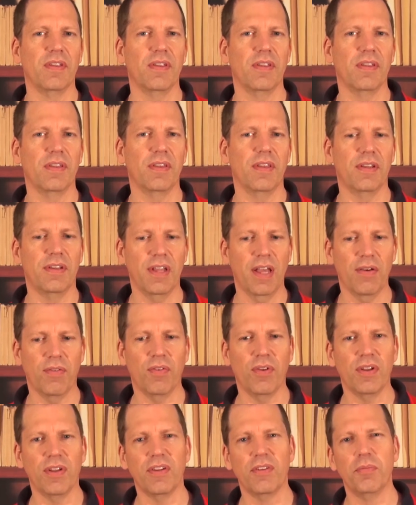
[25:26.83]
The
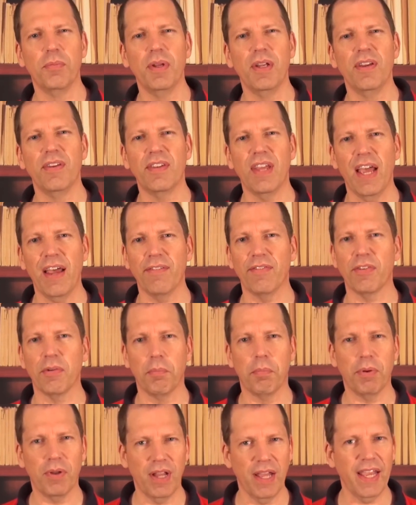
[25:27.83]
devil and his minions have some
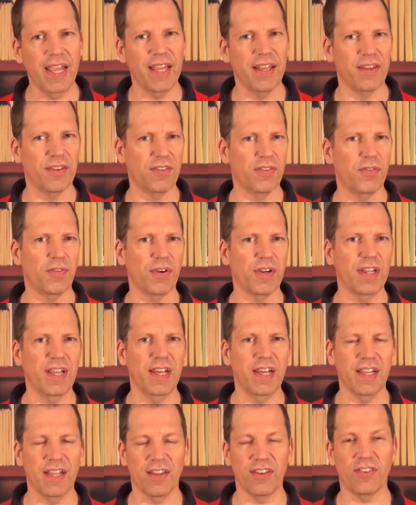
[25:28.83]
plans for
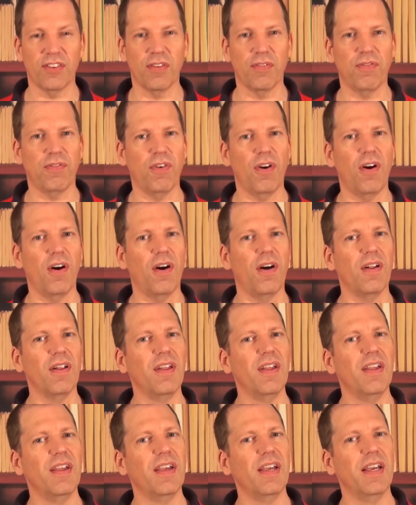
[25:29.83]
getting us to fall
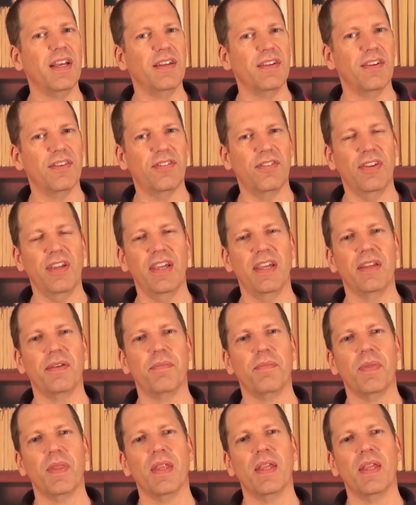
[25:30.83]
into sin.